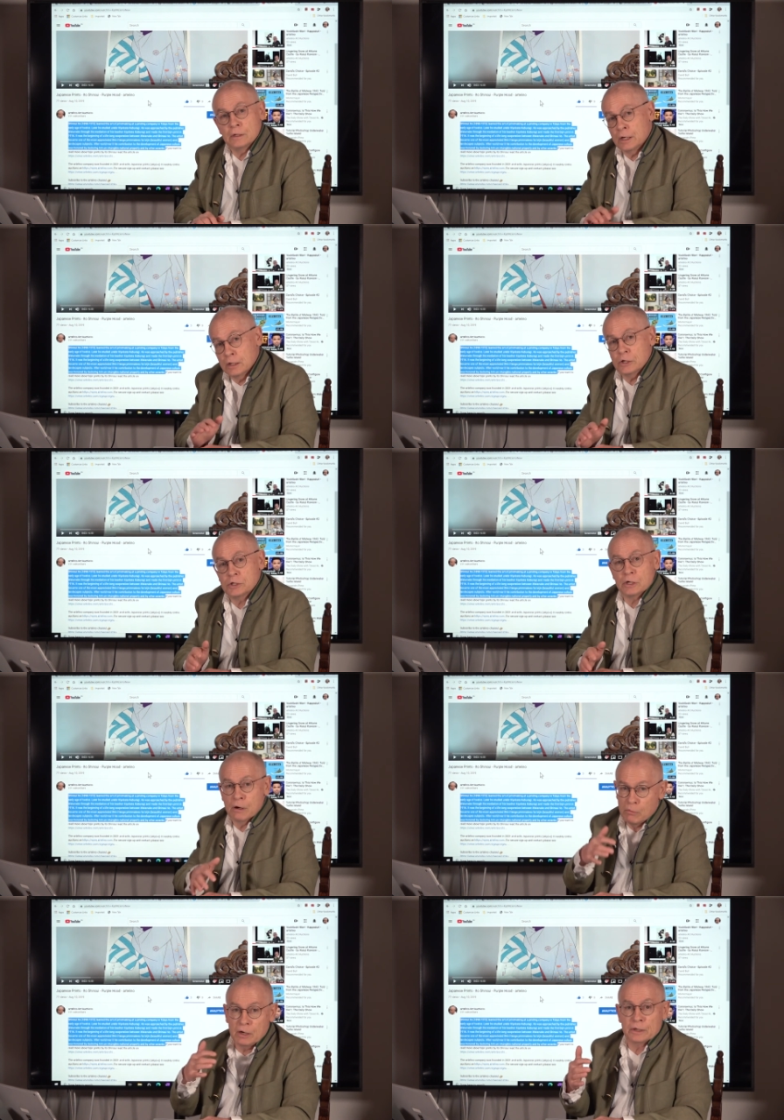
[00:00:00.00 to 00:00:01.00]

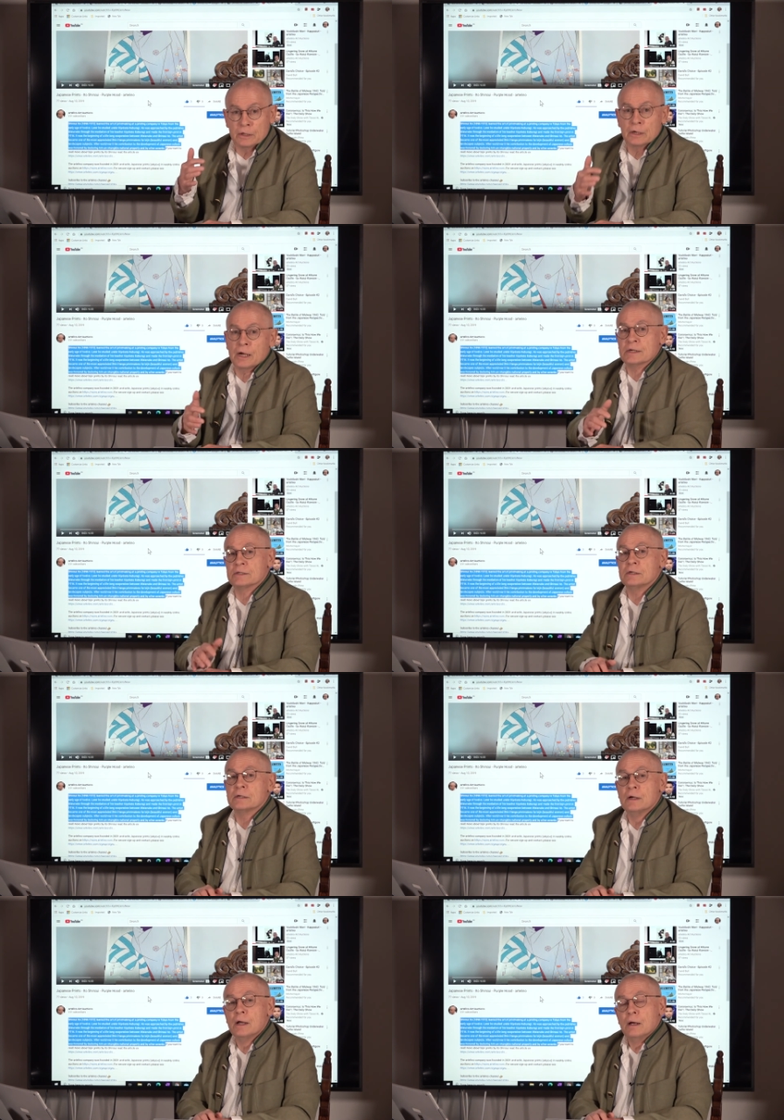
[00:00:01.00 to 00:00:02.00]
English-American accent,
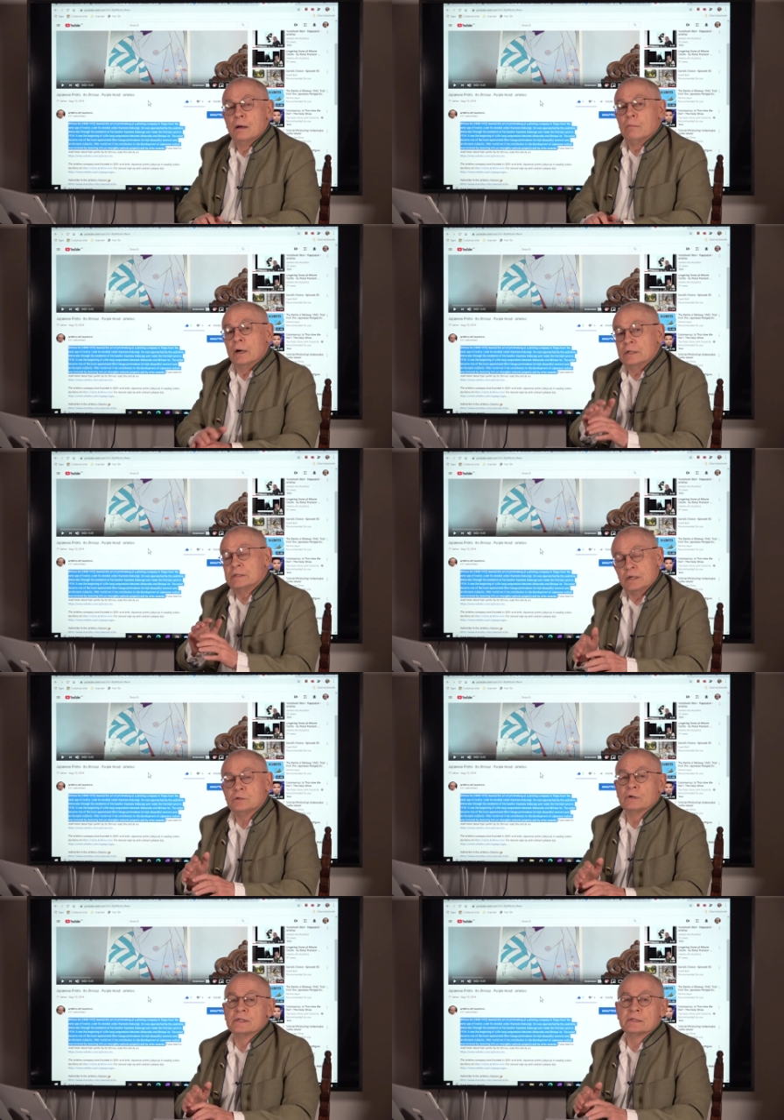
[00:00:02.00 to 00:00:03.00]
but it's
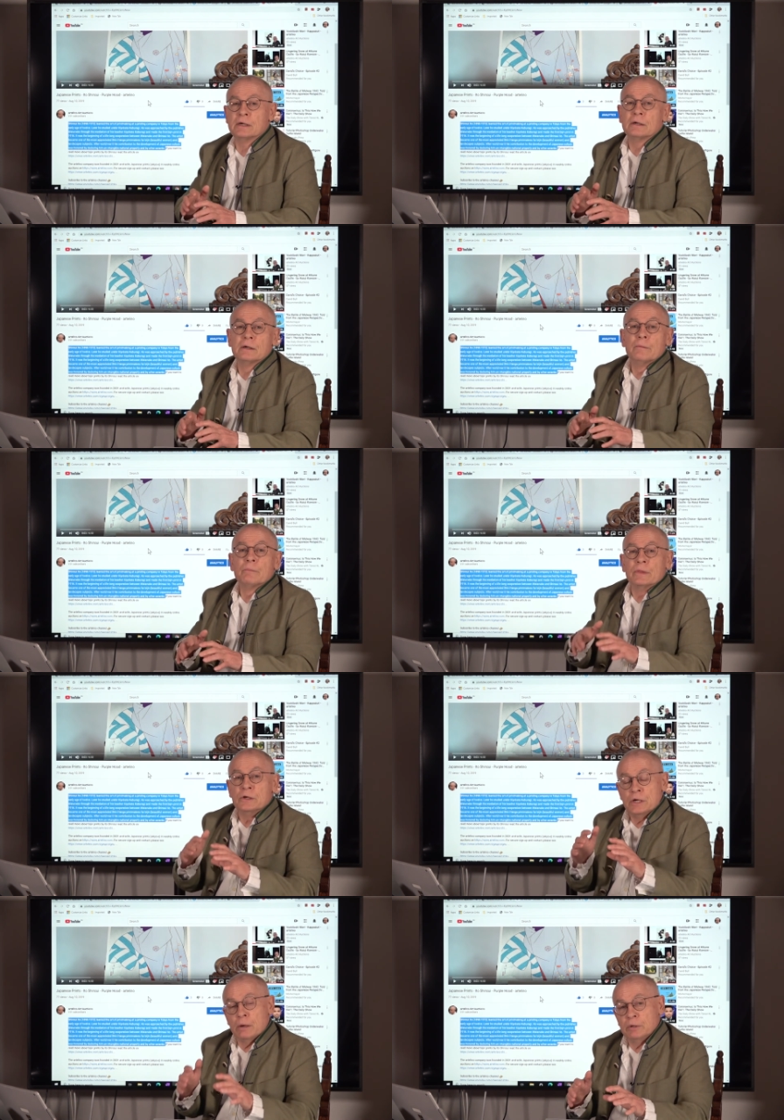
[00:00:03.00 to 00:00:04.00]
interesting. The
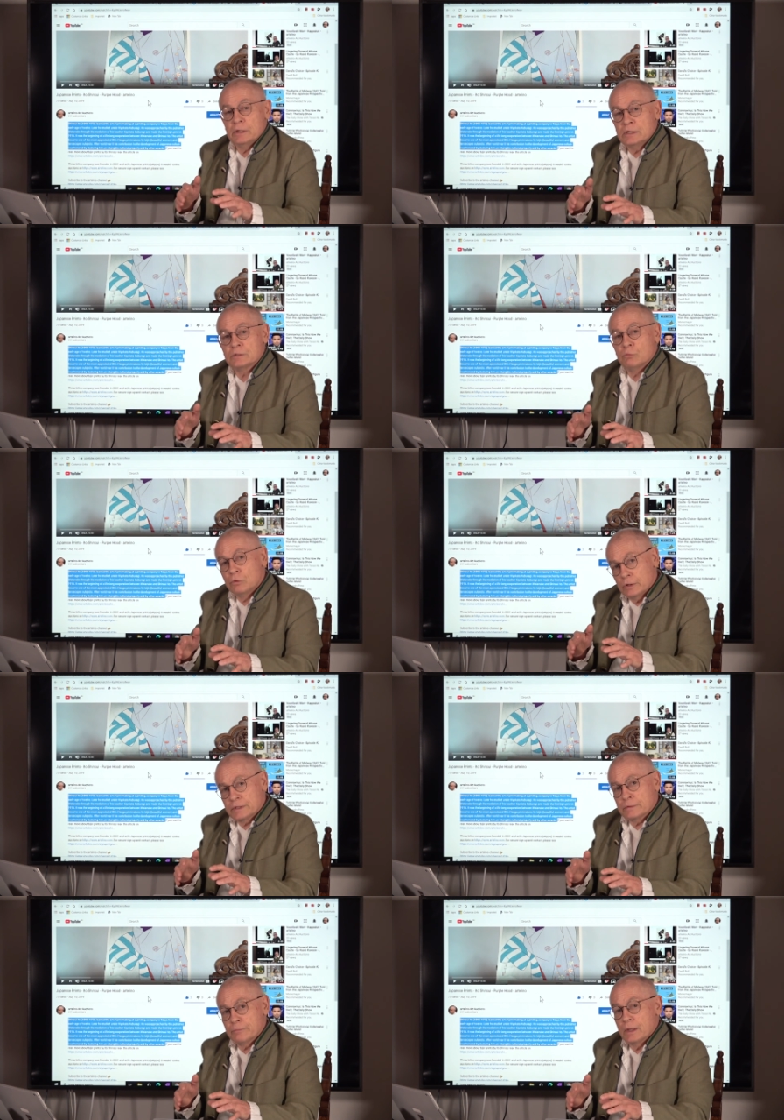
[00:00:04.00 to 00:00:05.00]
Japanese
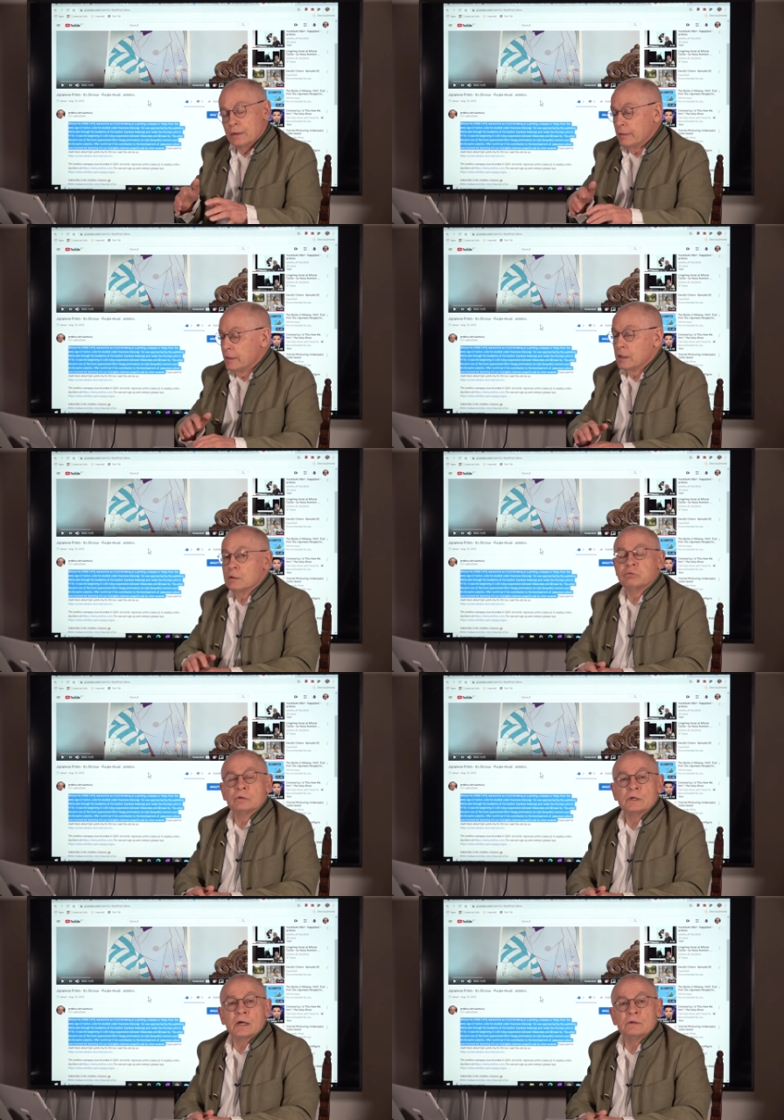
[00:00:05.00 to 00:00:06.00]
words, they are
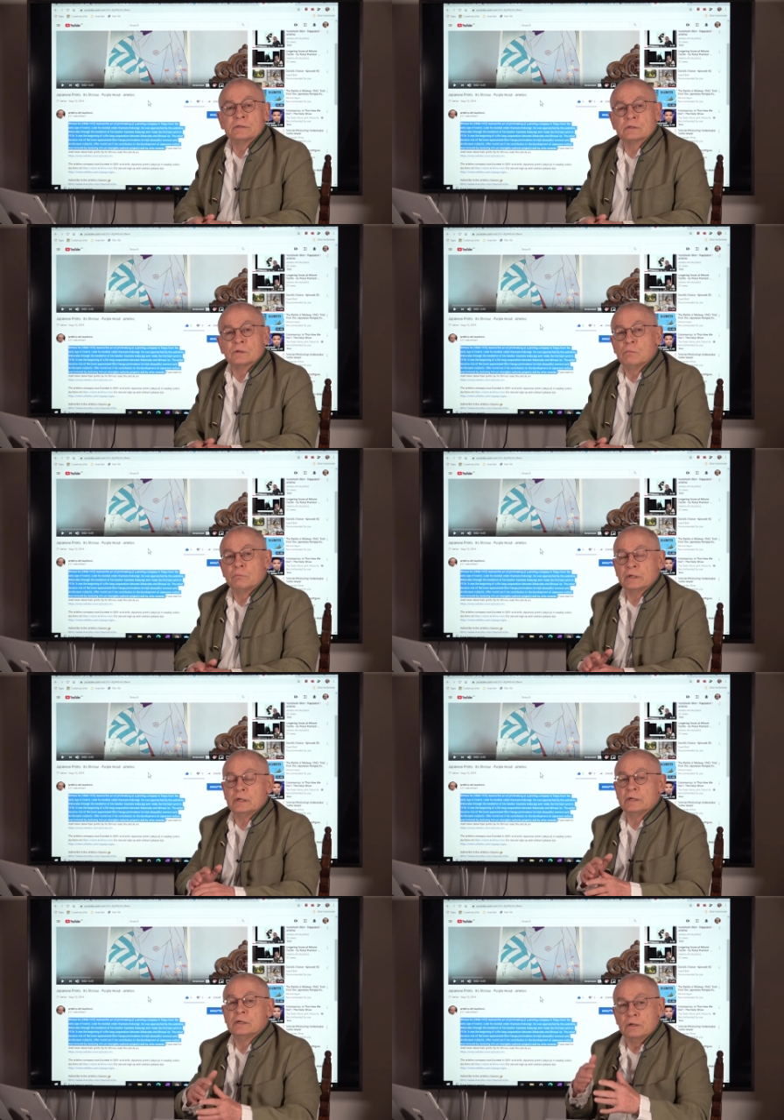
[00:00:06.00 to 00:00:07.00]
pronounced
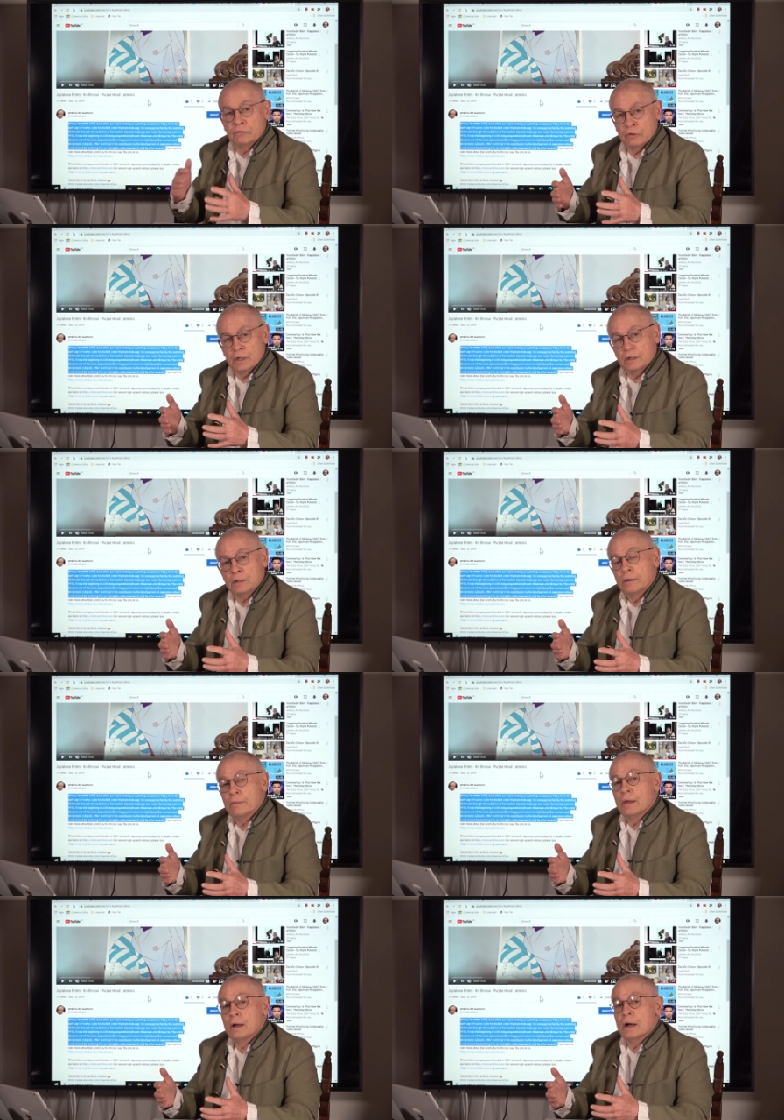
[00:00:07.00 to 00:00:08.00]
completely different
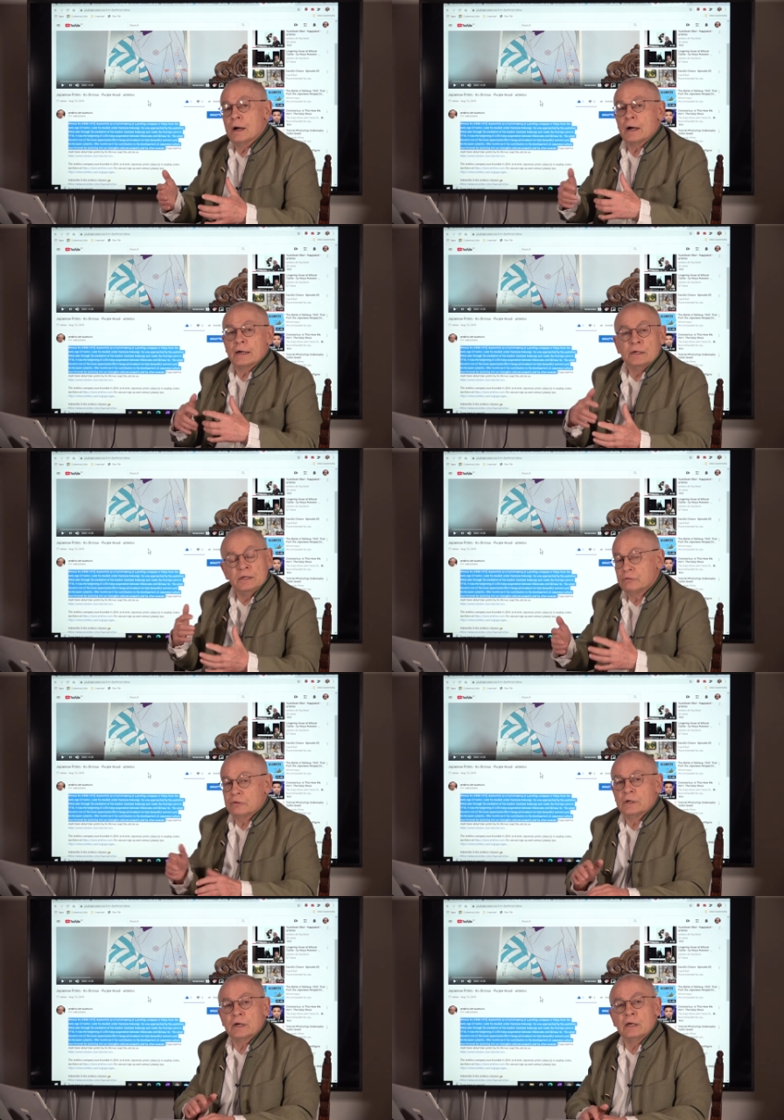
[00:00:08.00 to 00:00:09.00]
uh, in
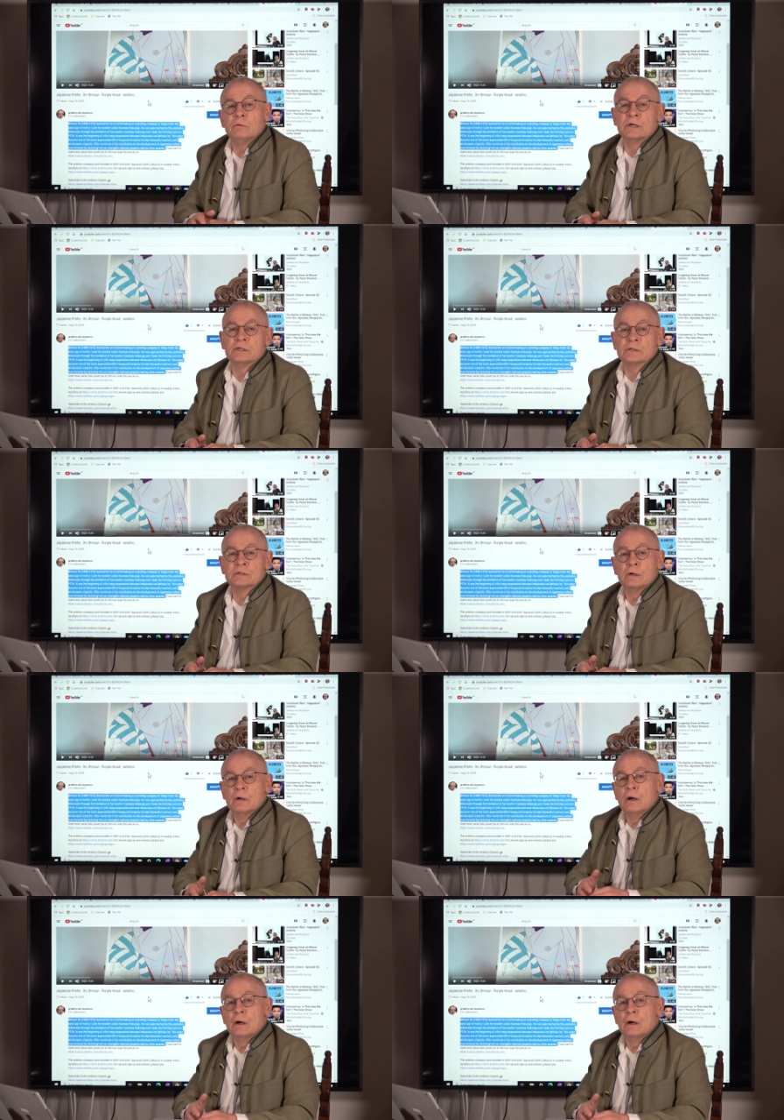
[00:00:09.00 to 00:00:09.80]
different languages.